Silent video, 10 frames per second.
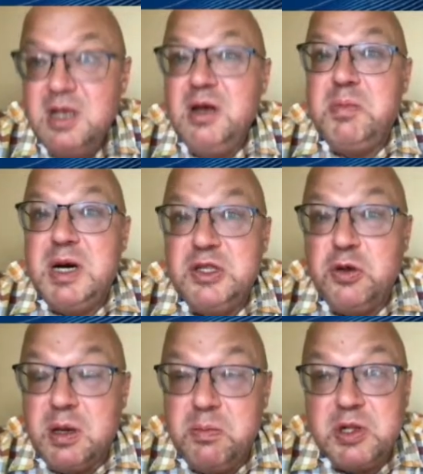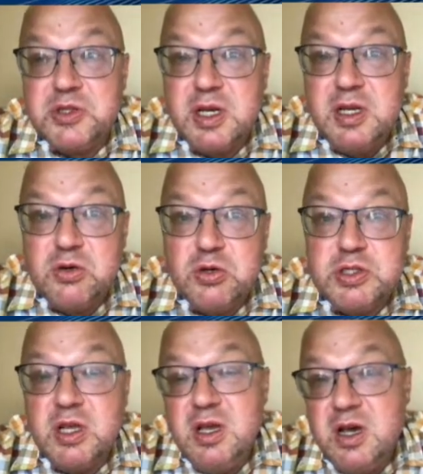but you can build really good
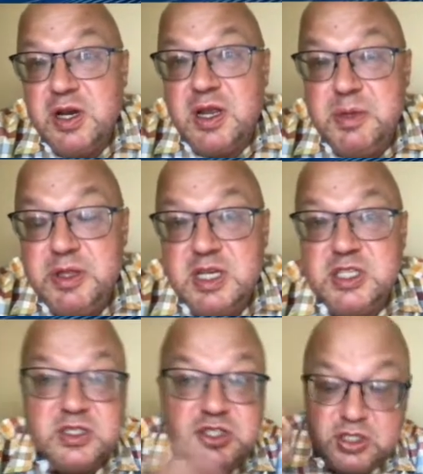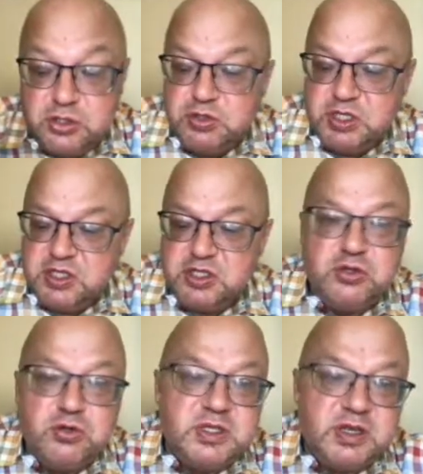recommendation just using these new
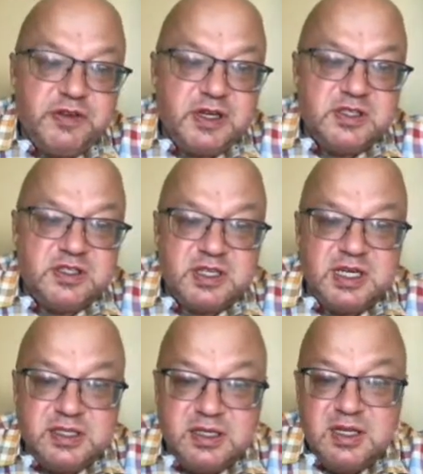interfaces, right?